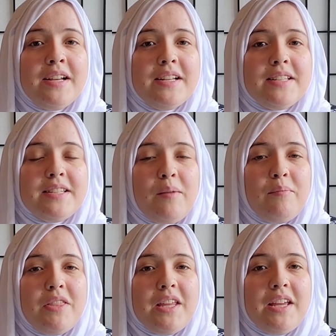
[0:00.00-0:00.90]

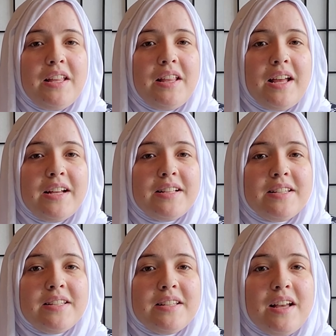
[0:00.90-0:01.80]
something
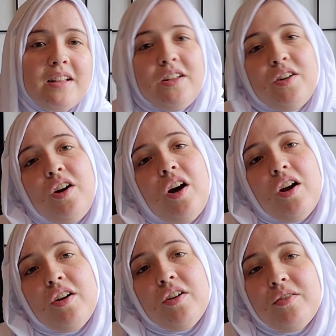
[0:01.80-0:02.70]
that's a little
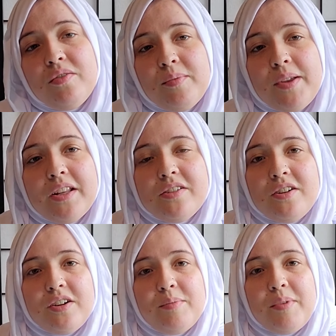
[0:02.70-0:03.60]
hard for me to
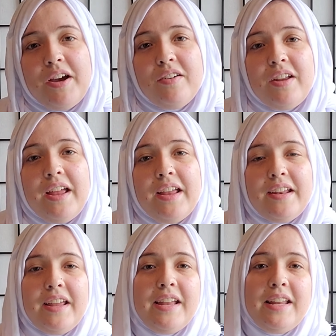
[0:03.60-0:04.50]
talk about,
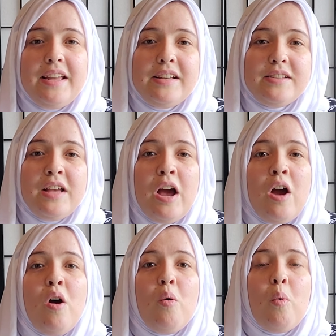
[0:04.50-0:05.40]
and it is
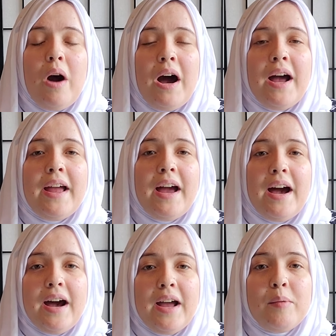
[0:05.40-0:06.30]
why
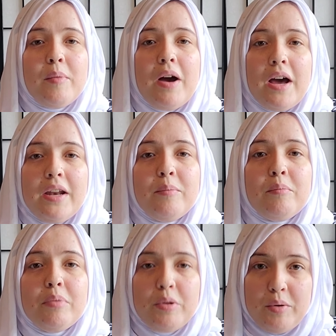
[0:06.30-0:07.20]
I'm
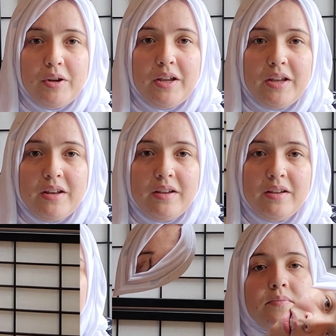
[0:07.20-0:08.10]
unemployed.
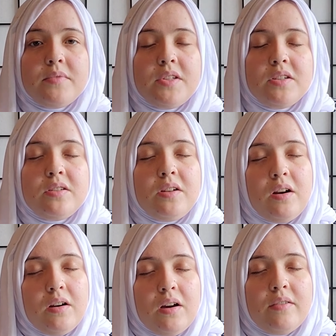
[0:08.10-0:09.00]
To
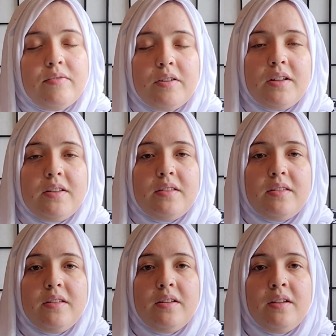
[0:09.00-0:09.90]
start off
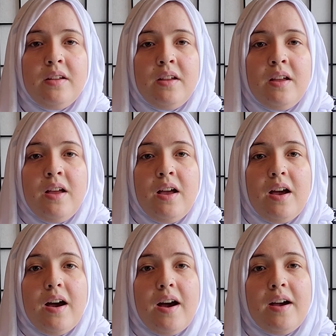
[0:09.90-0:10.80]
with,
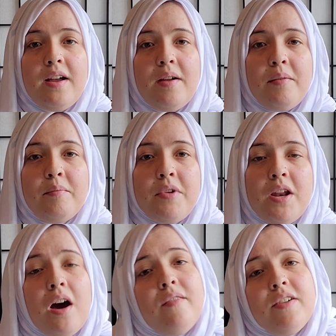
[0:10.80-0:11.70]
I'm
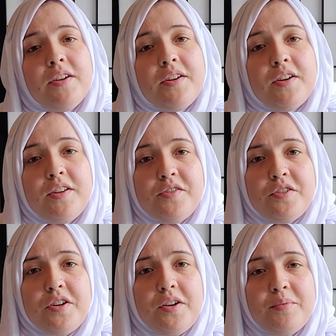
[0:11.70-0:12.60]
not very good at
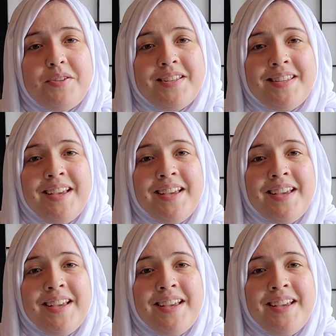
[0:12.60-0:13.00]
jobs.